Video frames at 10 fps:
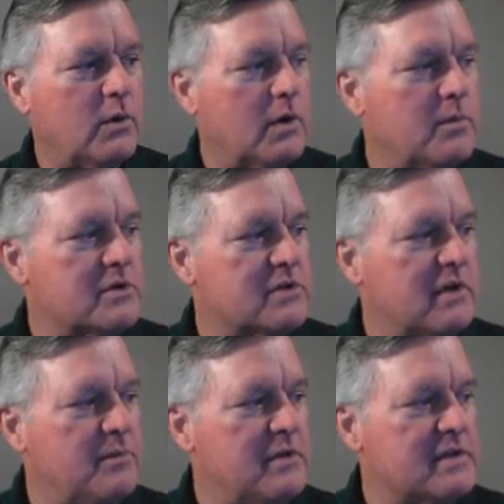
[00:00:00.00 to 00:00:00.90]
QuickBooks
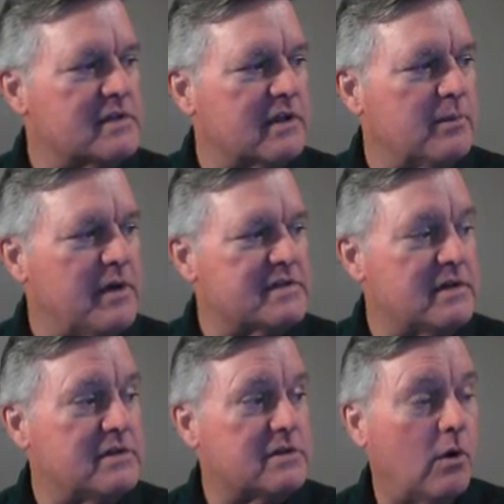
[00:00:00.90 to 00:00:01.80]
will give me this little
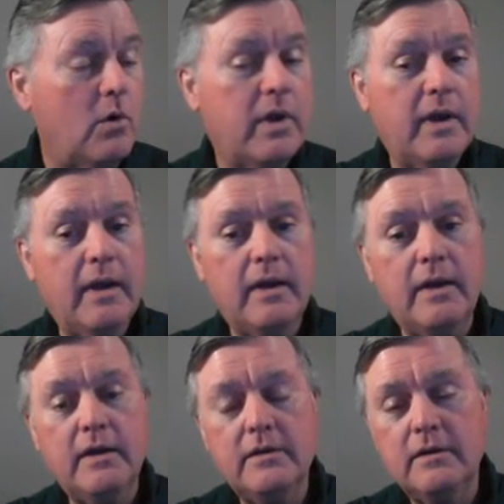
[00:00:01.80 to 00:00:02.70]
message.
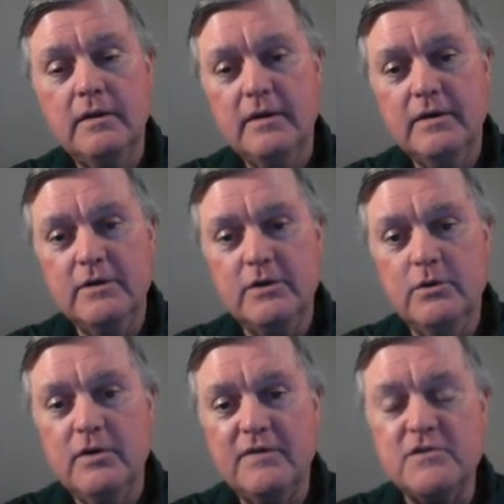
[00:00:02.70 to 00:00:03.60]
Okay,
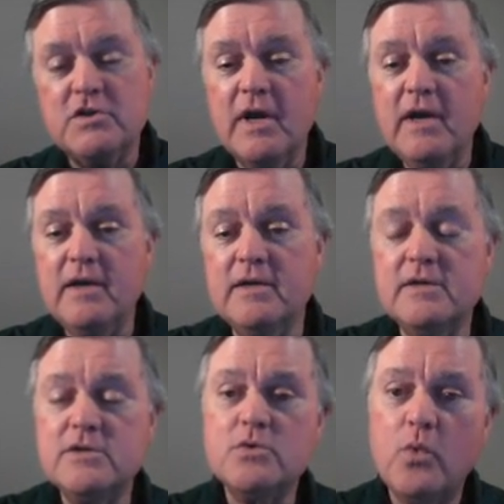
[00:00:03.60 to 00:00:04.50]
you have
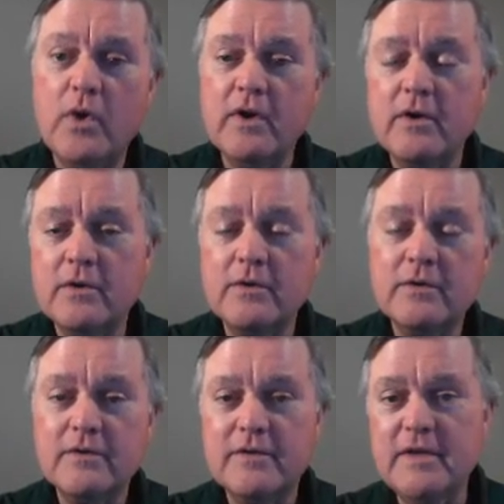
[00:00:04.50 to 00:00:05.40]
changed
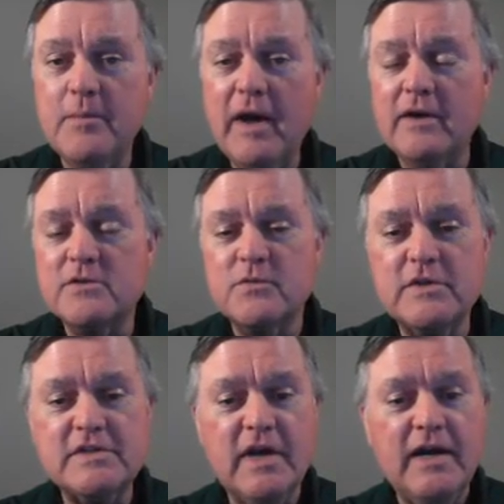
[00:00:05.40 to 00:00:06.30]
where the amounts for
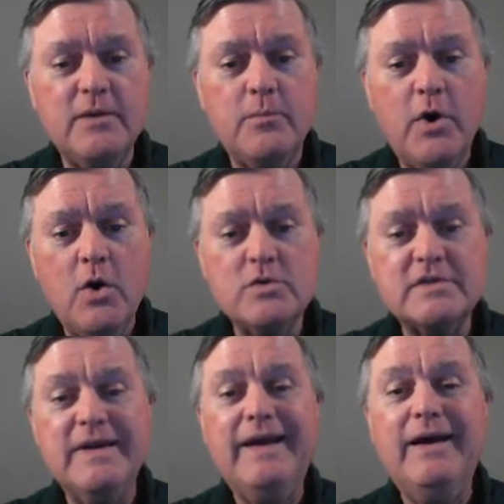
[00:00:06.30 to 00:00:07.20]
this item
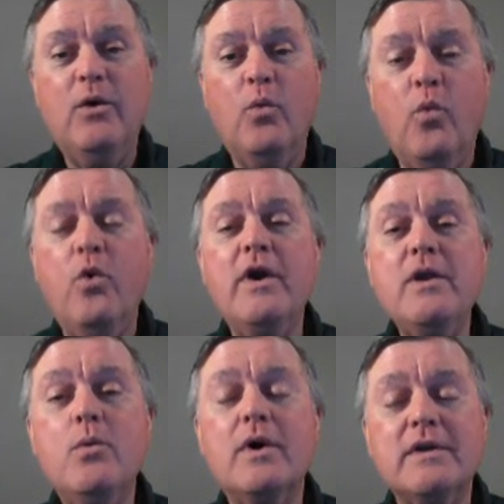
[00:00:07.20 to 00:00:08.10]
posts. What
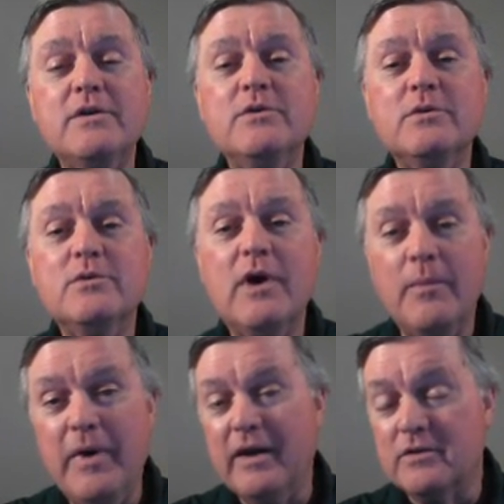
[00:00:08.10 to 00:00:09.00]
do you want to do
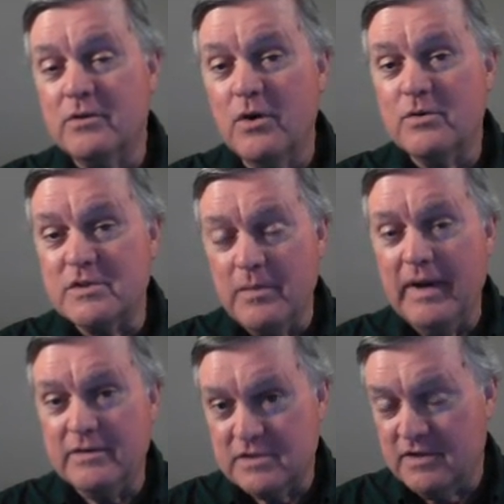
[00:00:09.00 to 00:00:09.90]
about those
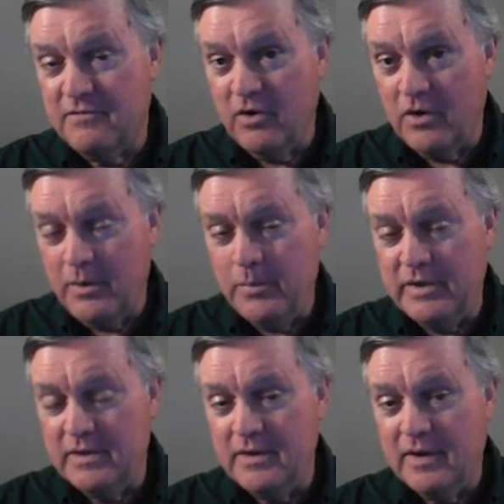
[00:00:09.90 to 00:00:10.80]
amounts that have already
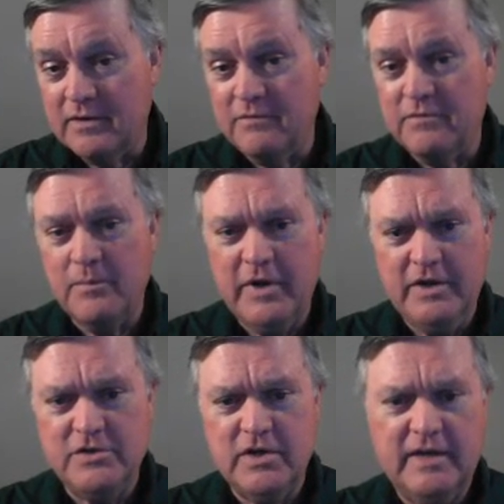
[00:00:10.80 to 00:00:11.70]
been deducted from
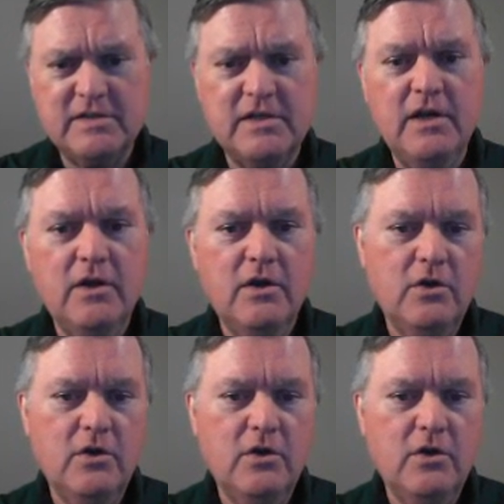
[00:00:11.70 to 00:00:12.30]
Paychecks?